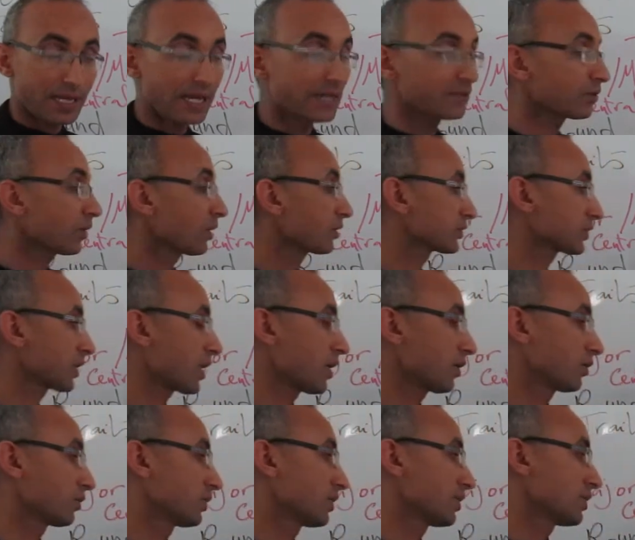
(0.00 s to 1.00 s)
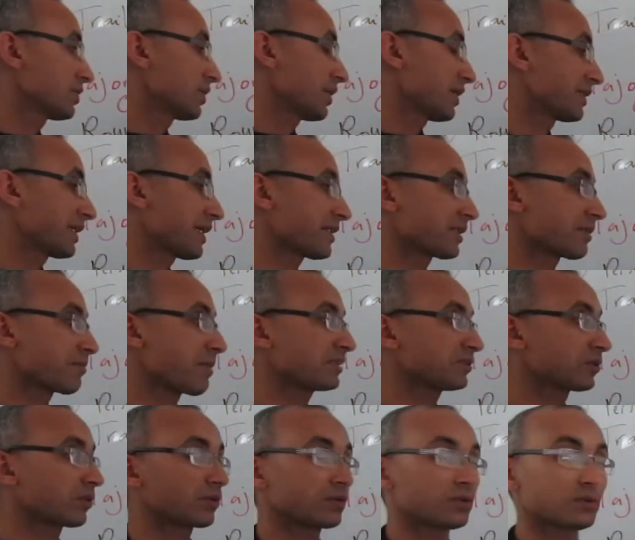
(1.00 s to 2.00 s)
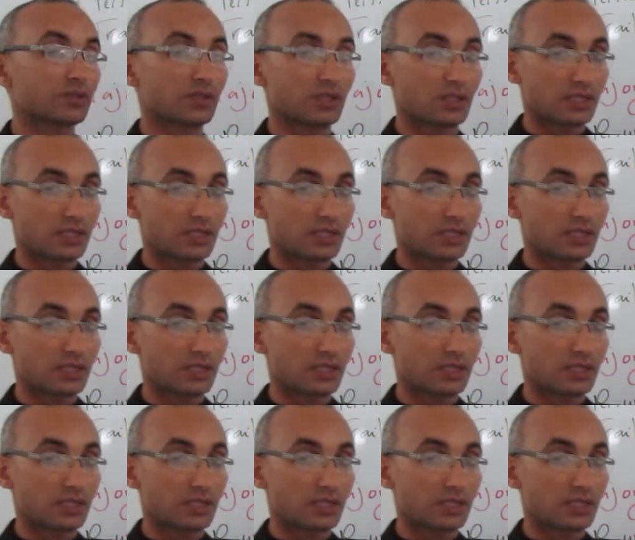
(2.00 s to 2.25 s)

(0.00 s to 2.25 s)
and also then the minor